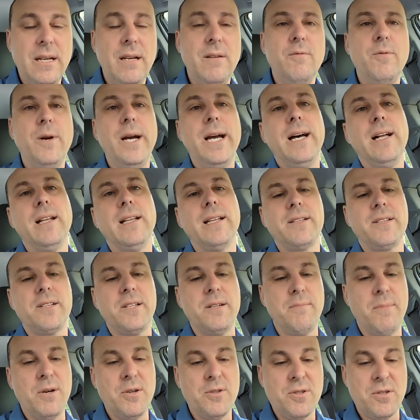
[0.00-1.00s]
Well, it's
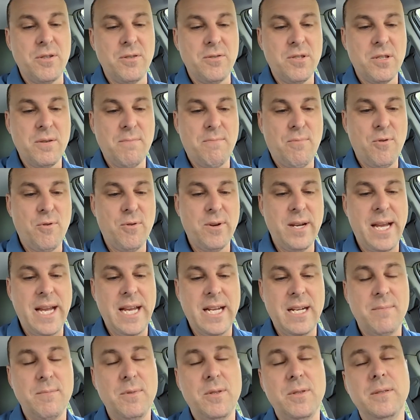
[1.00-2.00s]
an emotional support
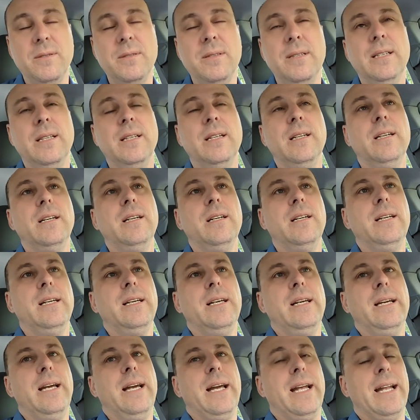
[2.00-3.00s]
animal.
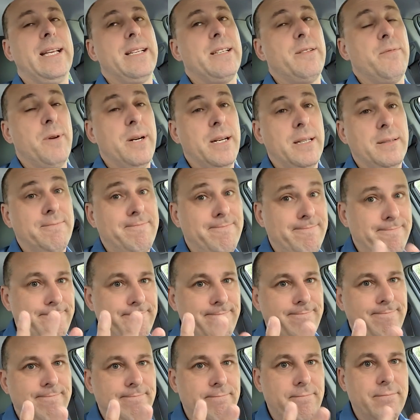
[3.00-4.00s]
And I said, well,
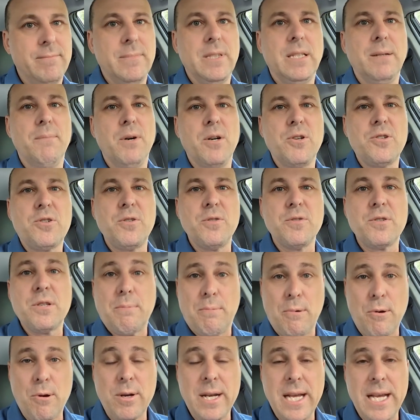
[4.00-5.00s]
emotional
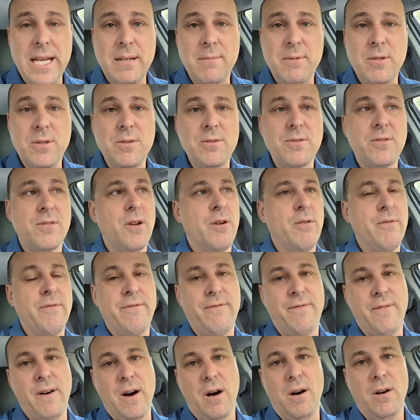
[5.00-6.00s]
support animals don't
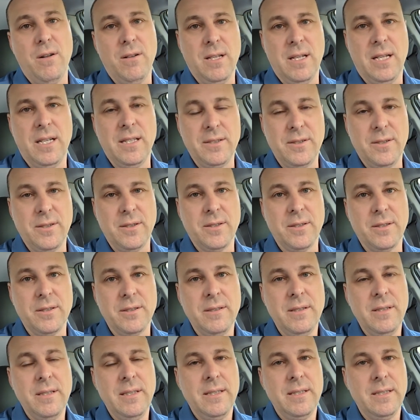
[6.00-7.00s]
fall
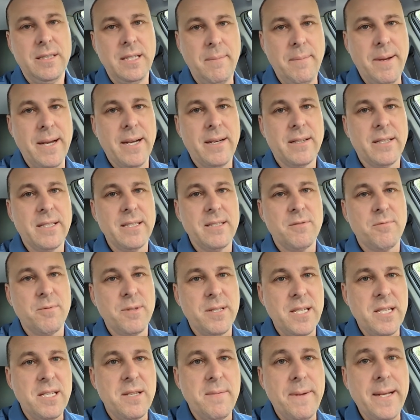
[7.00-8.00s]
under the Americans
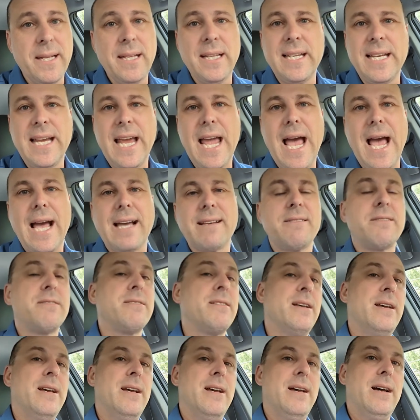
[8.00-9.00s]
with Disability
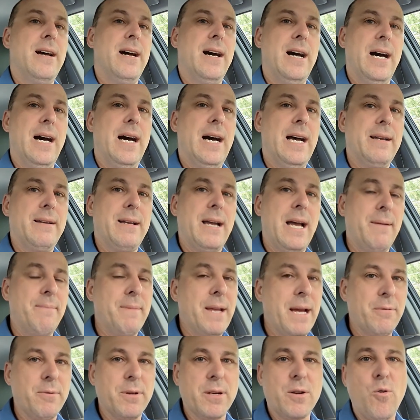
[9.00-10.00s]
Acts. Uh, I'm
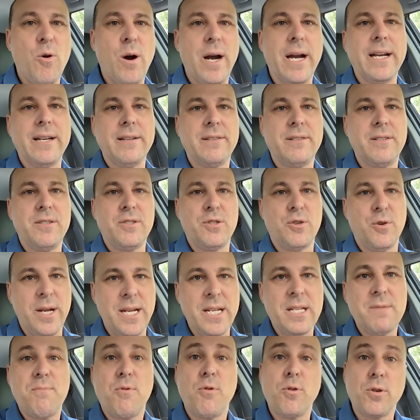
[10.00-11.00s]
not required to
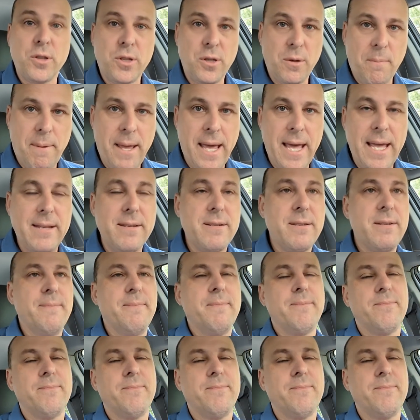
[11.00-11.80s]
transport your pet.